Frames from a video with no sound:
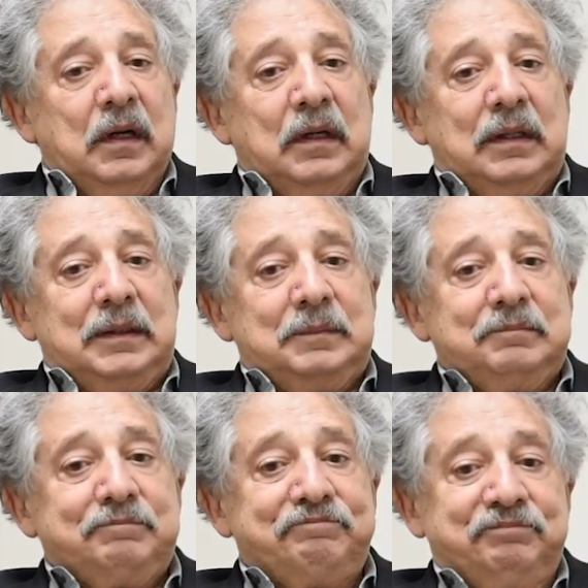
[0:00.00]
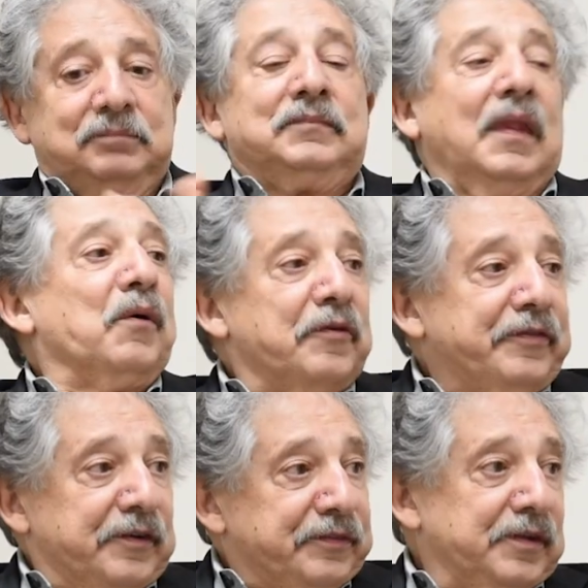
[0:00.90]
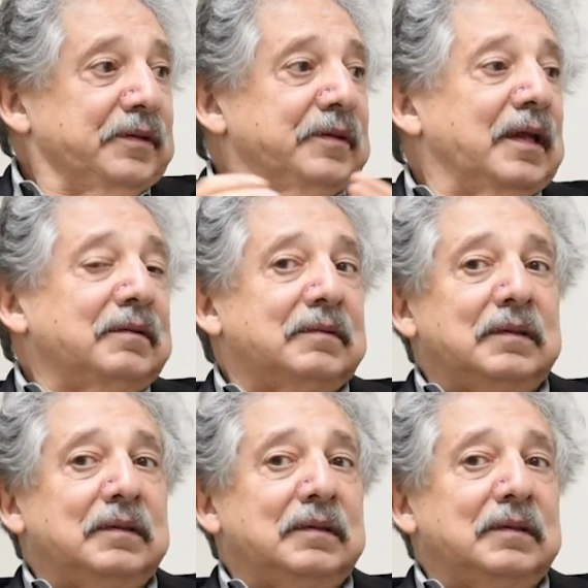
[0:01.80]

they were fearful that